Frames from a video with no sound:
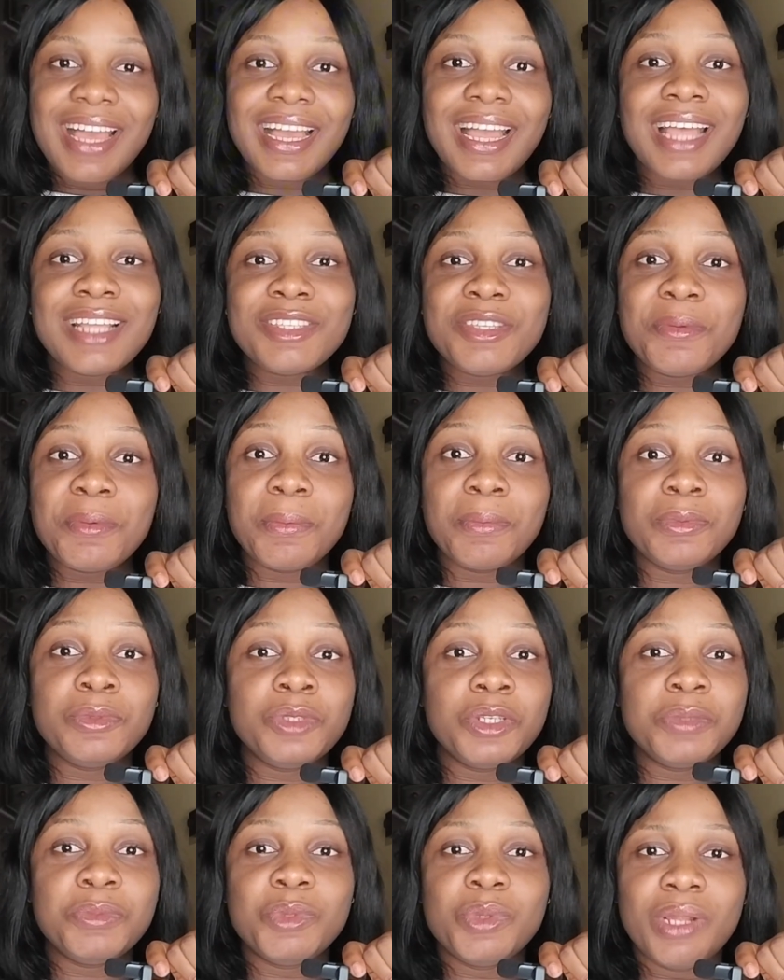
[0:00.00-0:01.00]
Can't these people
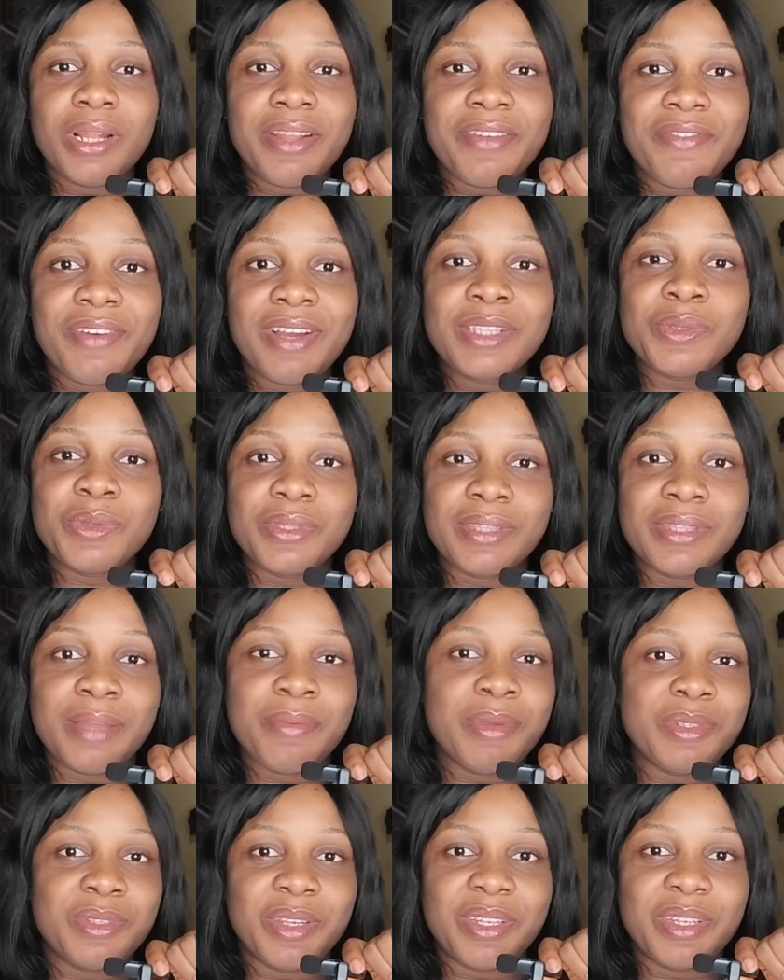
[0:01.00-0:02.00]
just be relevant to
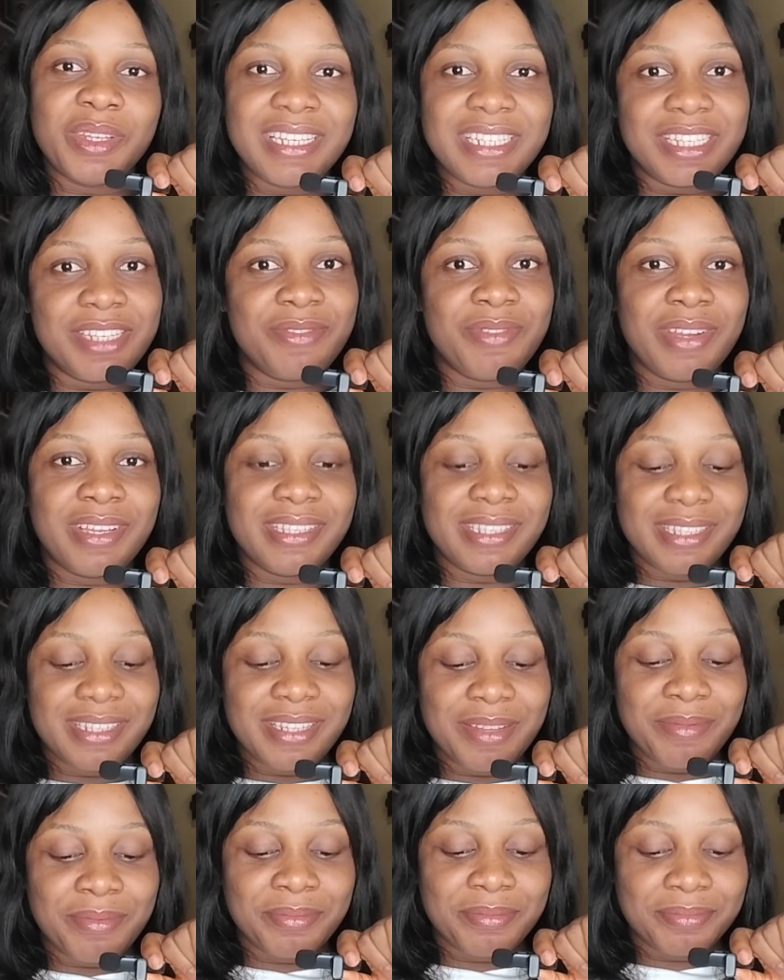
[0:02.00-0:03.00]
tarnishing Nigeria's
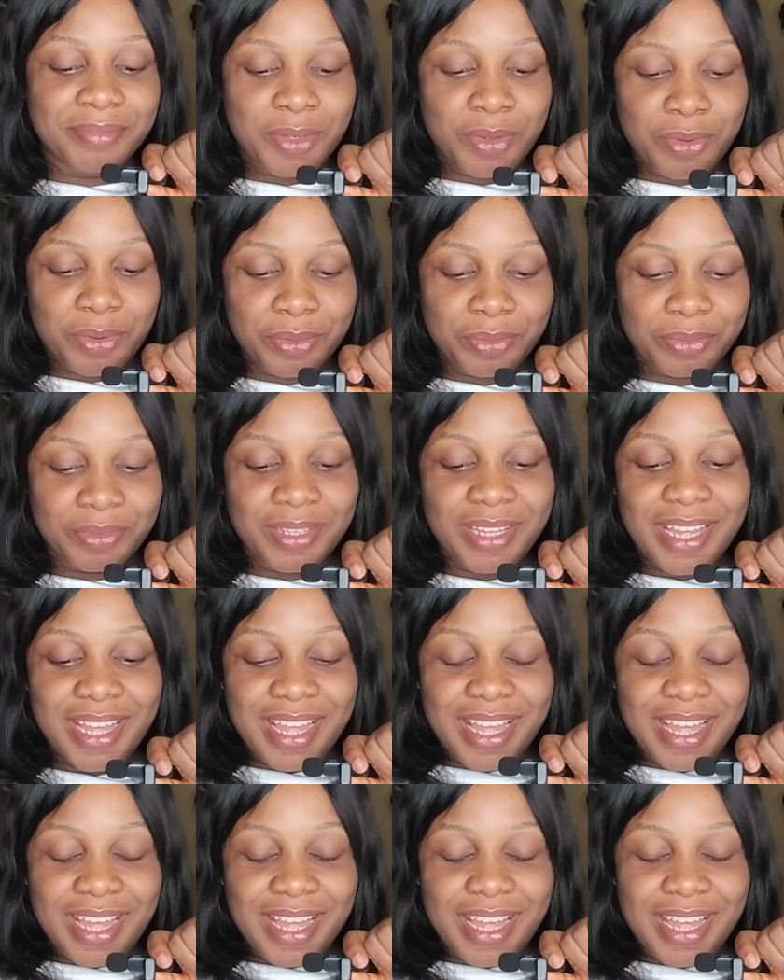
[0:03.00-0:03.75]
name? Oh.